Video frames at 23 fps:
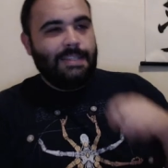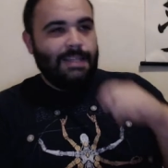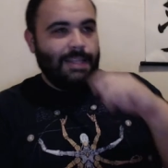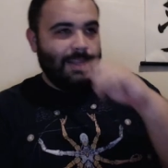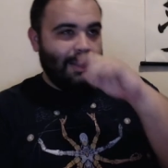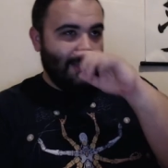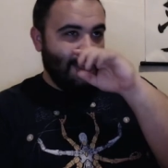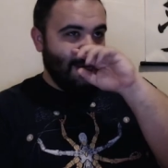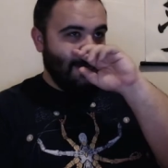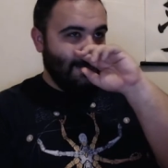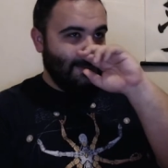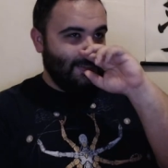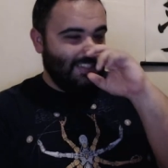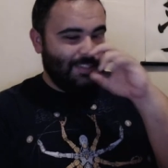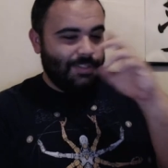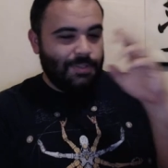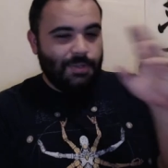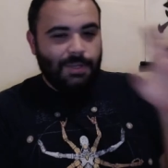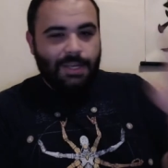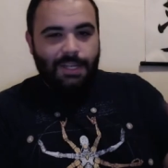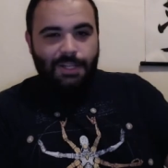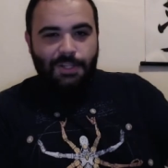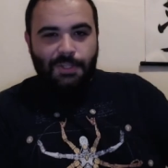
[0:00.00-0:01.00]
things
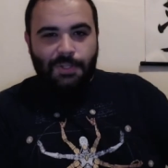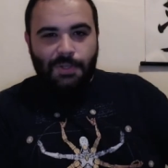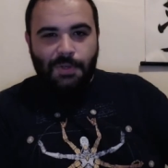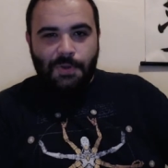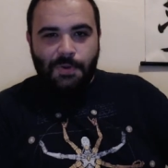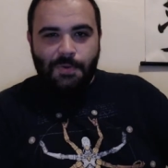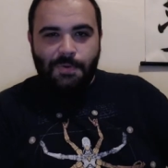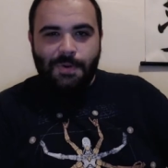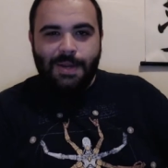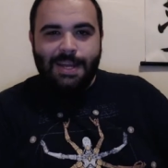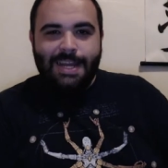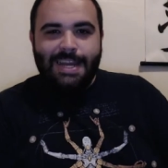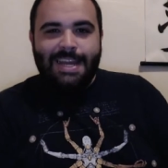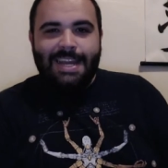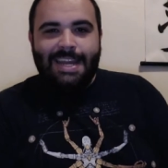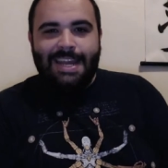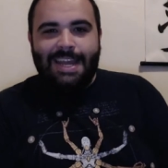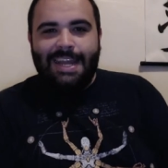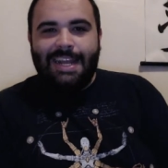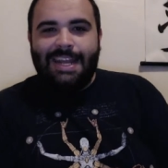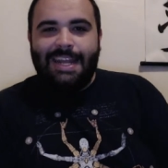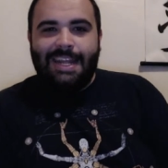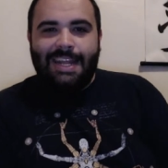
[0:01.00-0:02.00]
that you can do
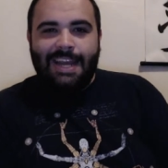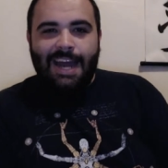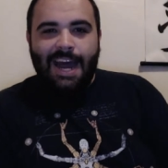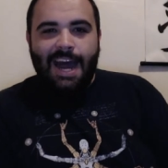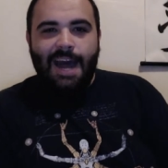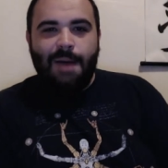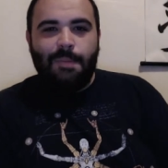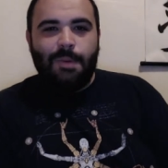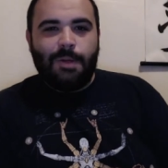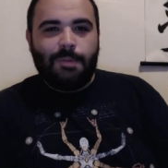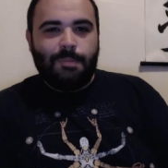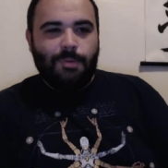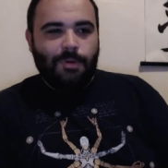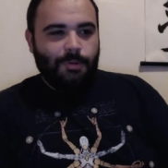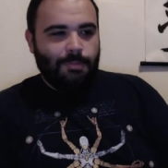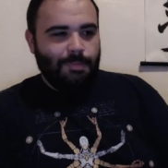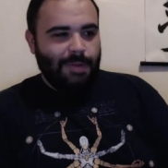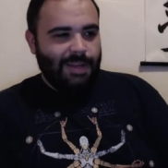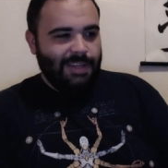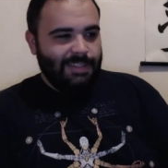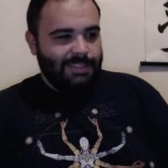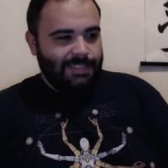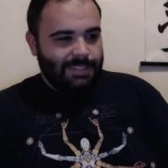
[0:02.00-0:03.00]
in a comic book.
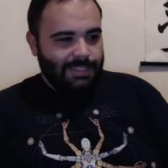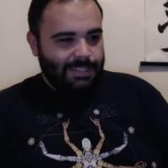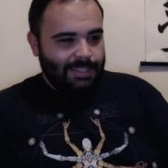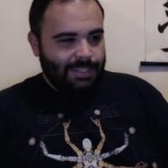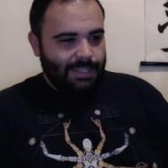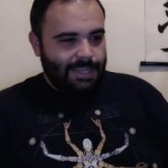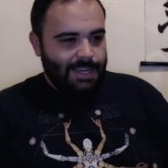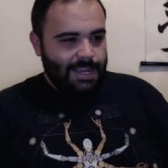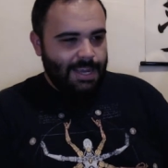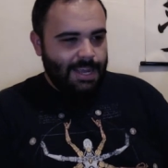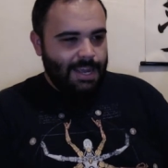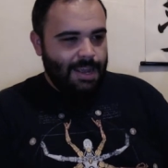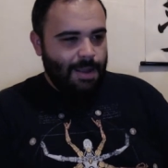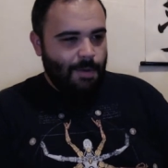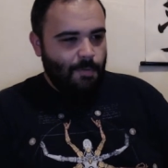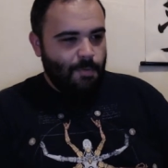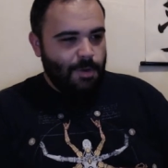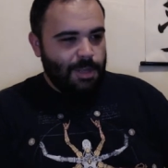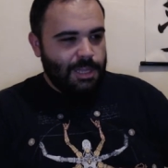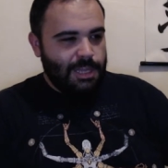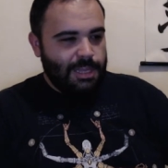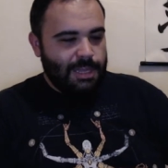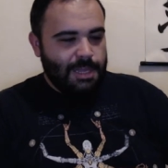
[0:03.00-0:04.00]
Basically,
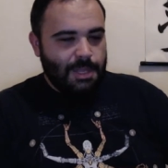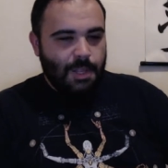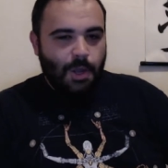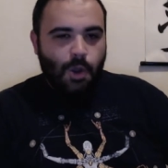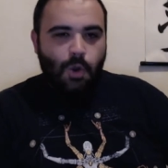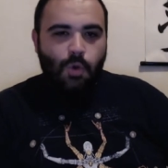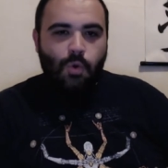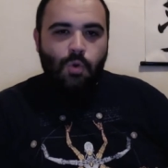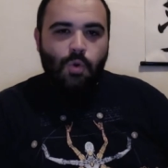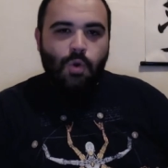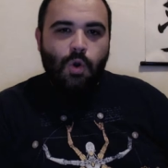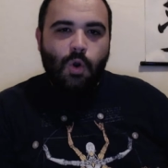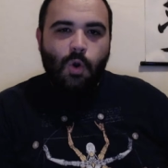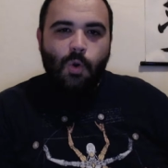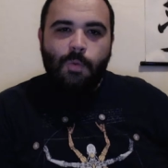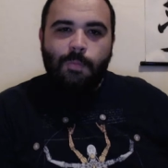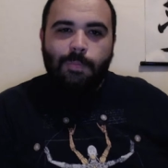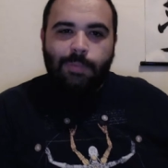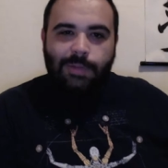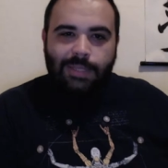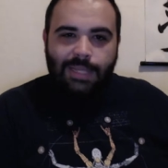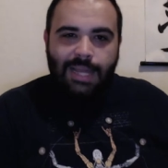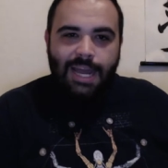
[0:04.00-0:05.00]
with no
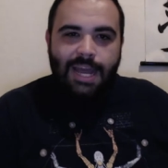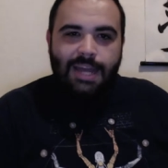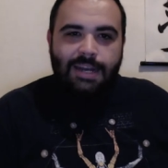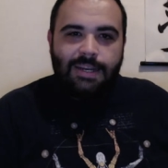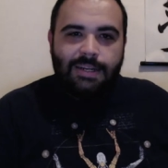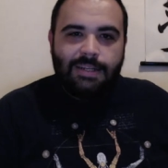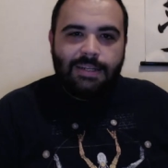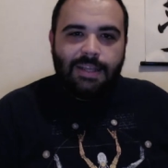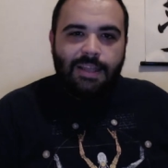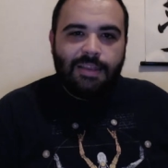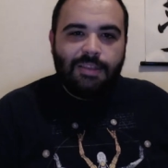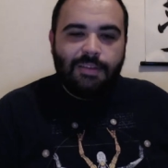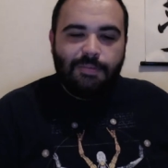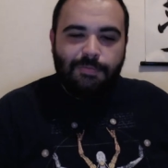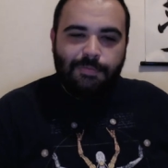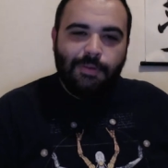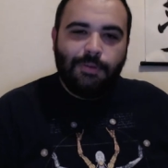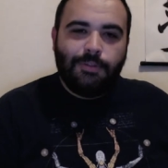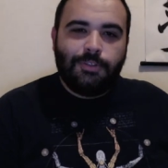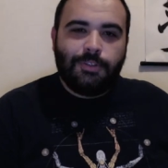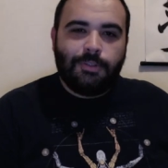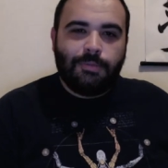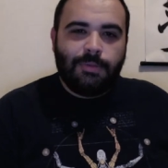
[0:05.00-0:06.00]
home planet, the
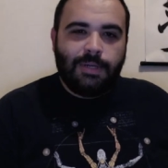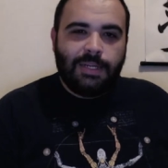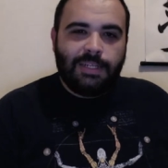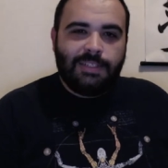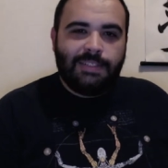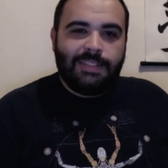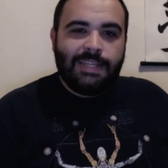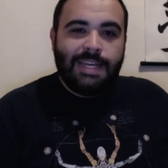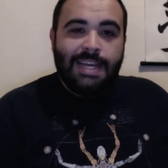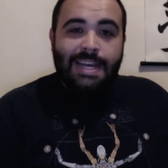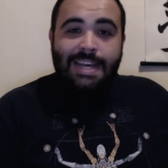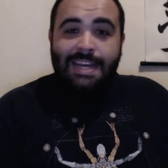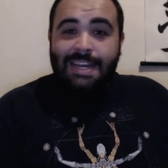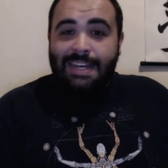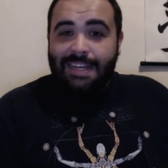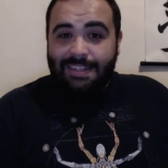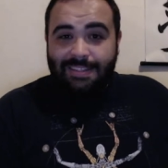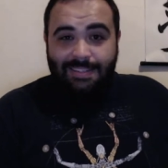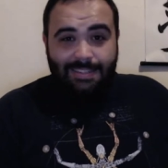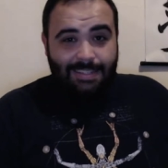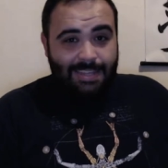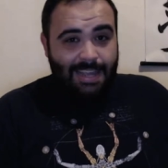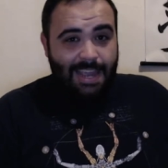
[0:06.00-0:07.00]
Viltrumites
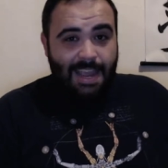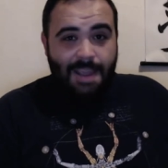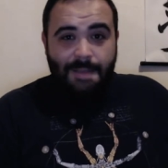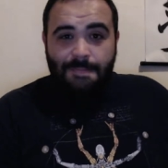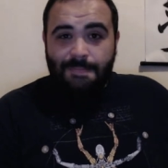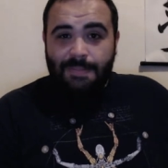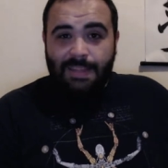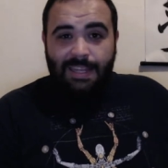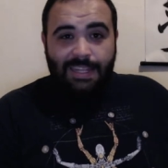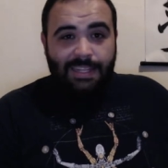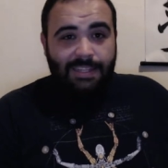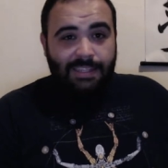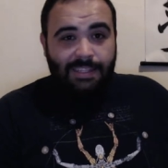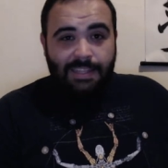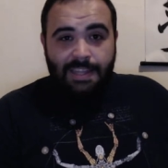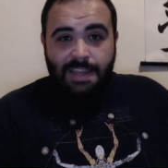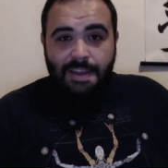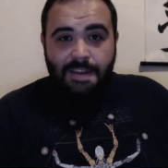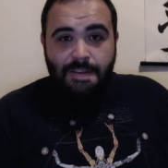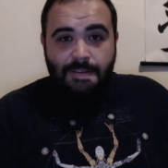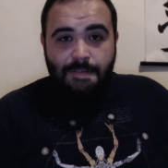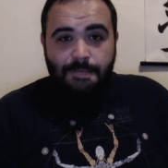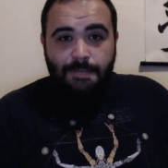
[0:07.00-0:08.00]
escape. They
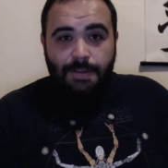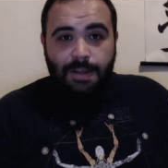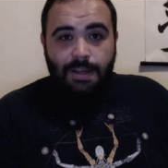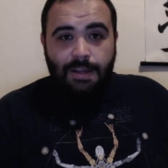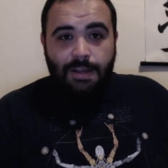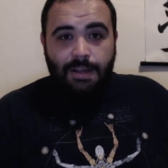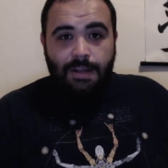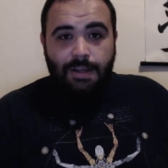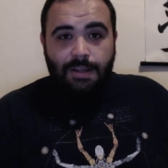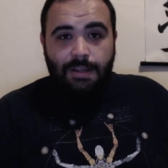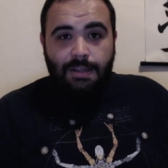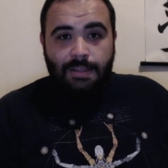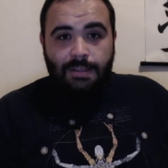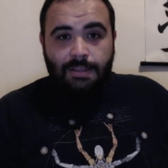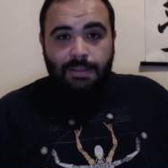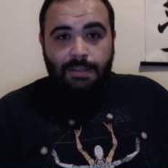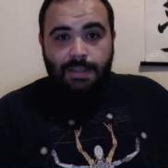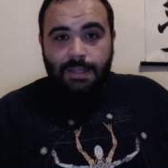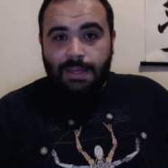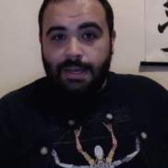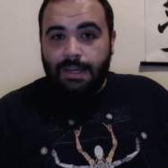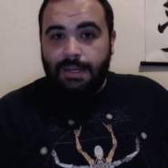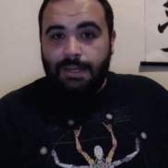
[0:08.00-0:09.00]
leave uh,
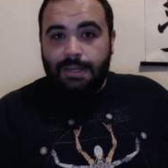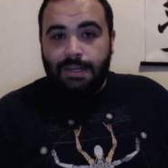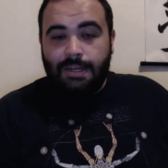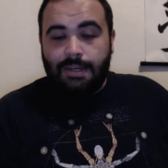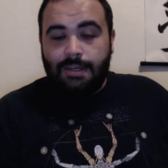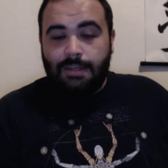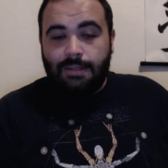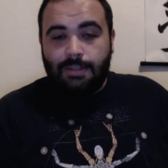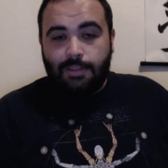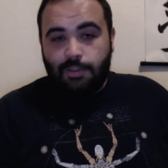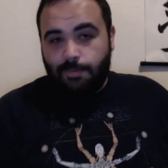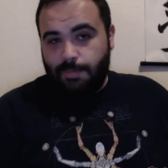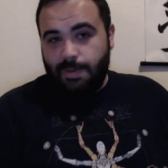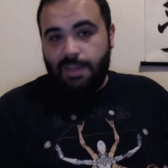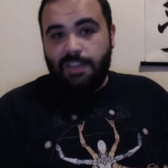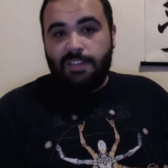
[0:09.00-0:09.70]
that uh, space